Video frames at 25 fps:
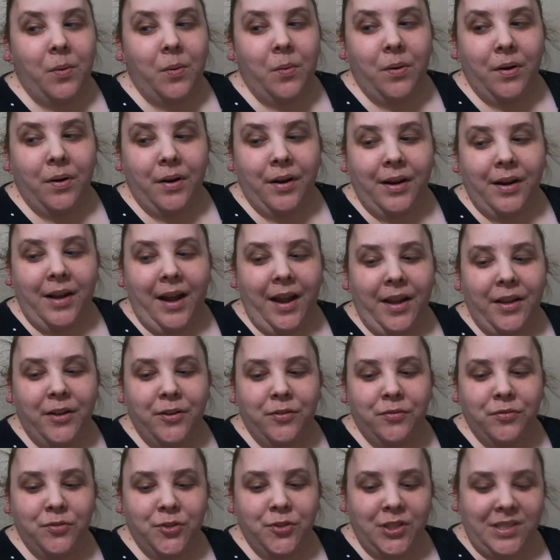or kind
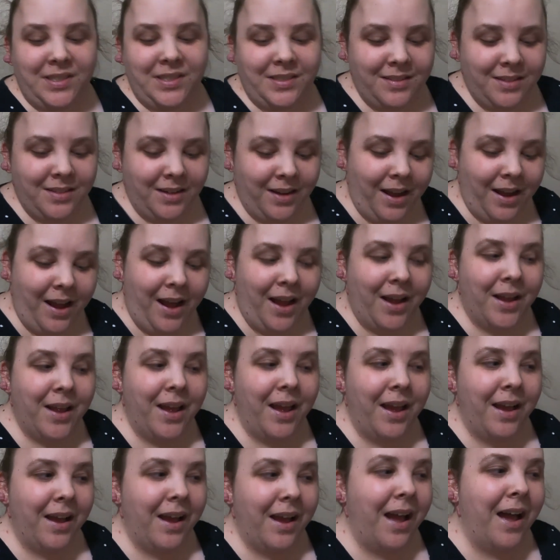of just a, I,
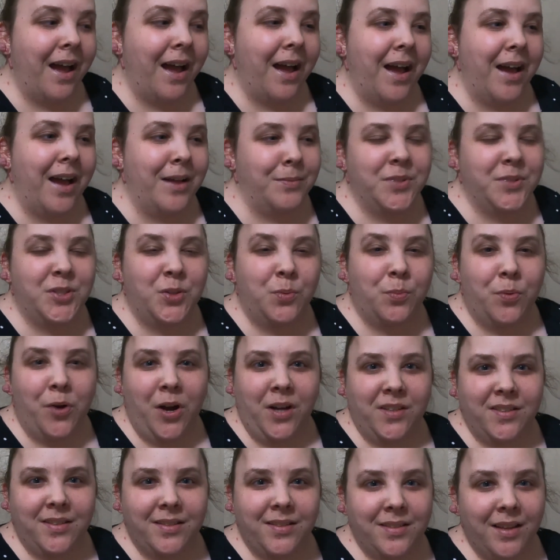I'm still
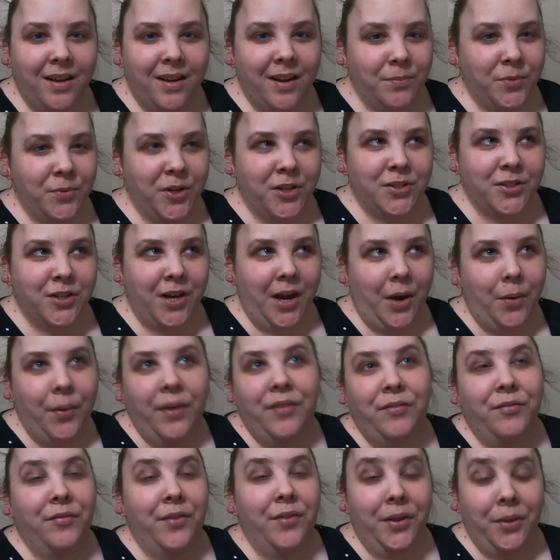processing. I'm not sure how
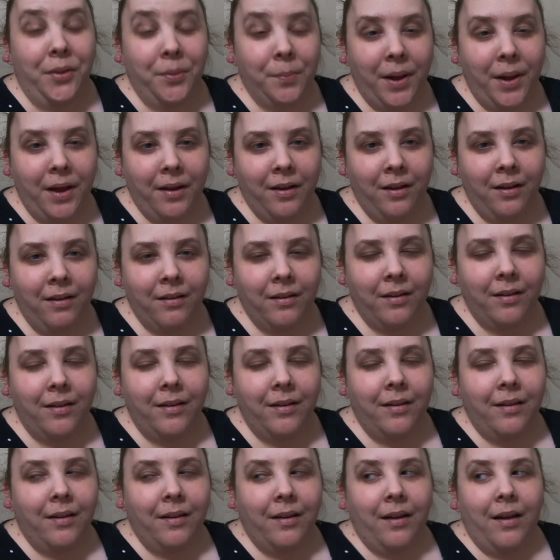I feel about it.
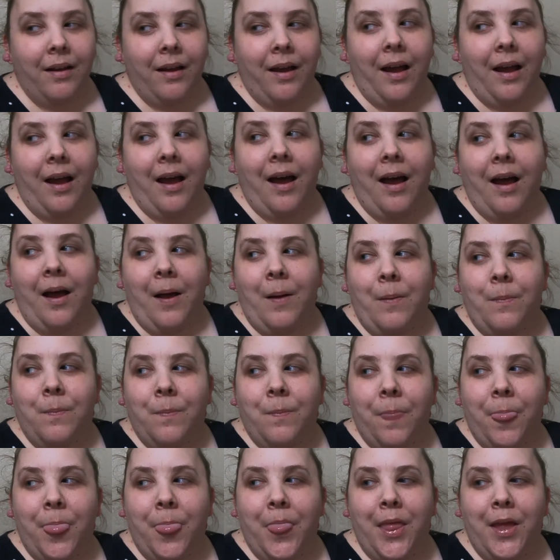
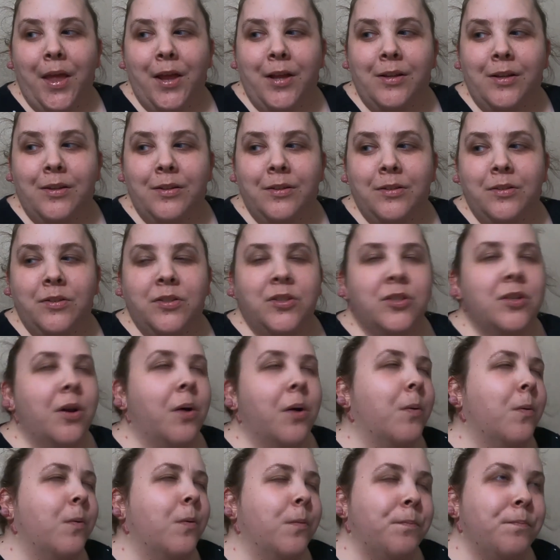Um,
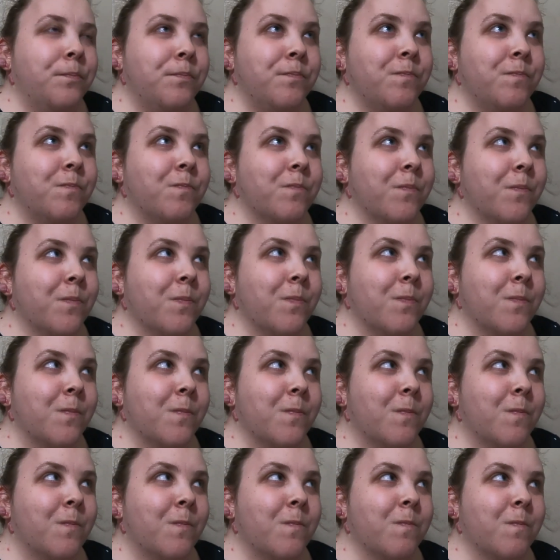so
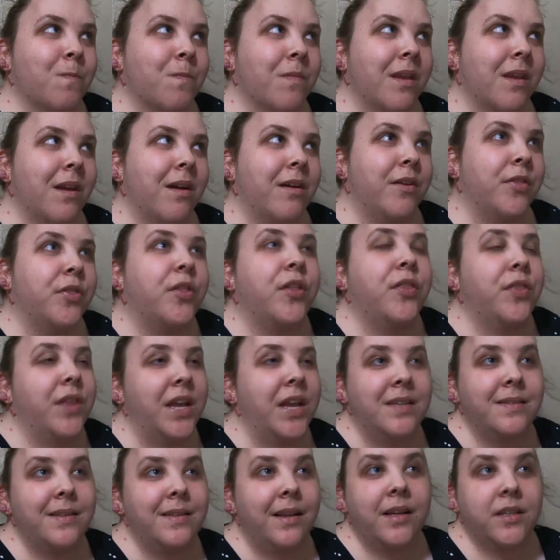the
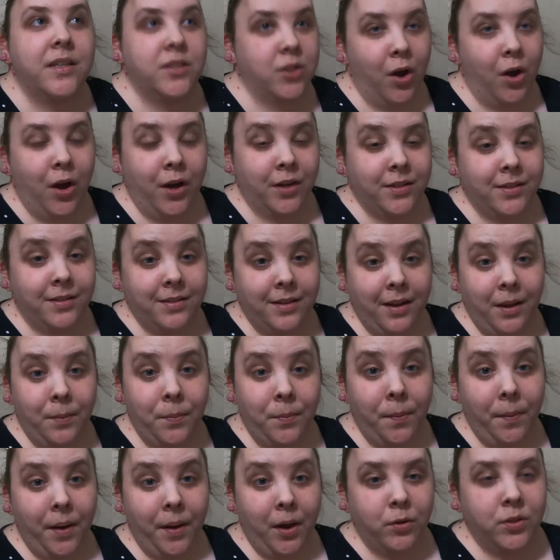things that I talked to
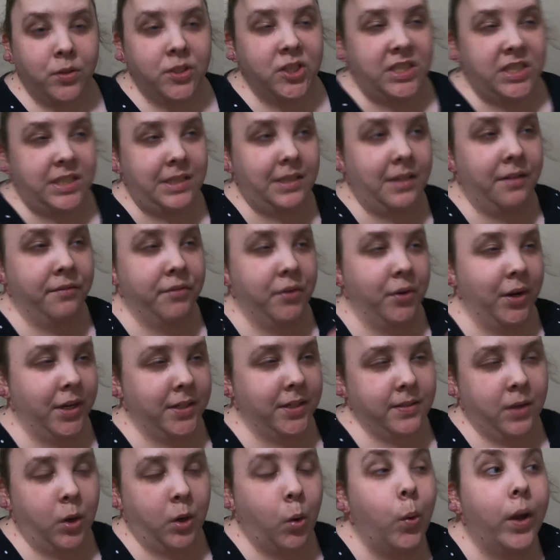him about, just to give you
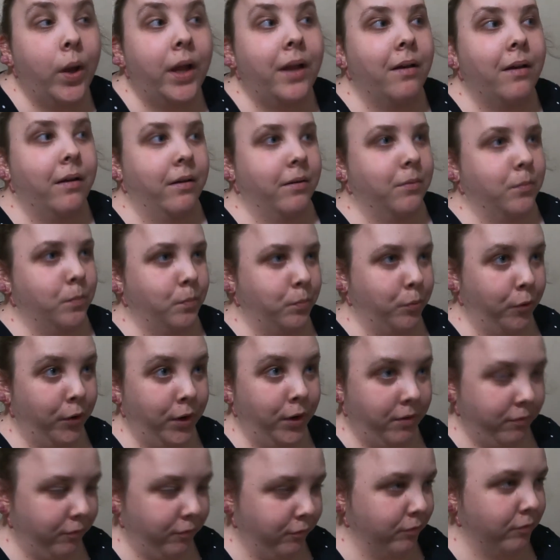guys a quick,
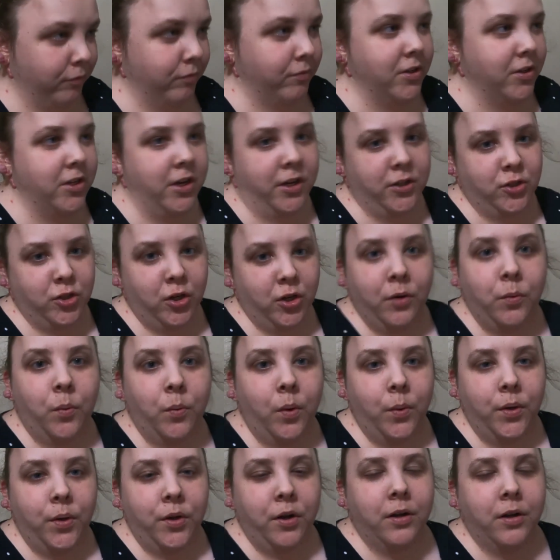brief touch on
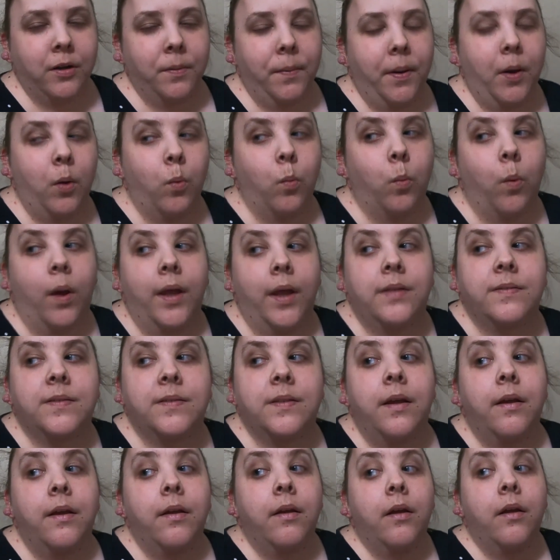what we talked about,
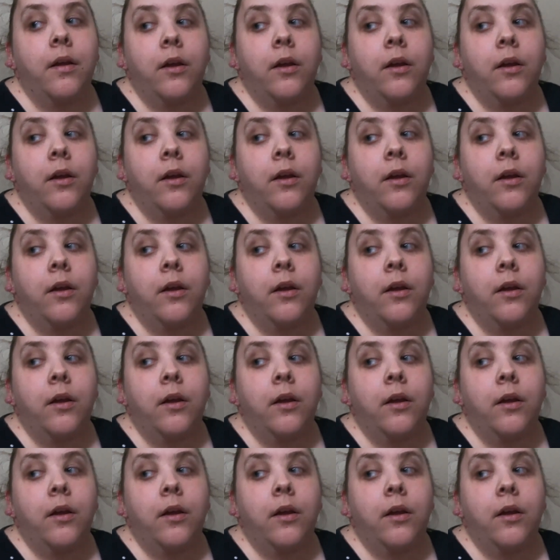was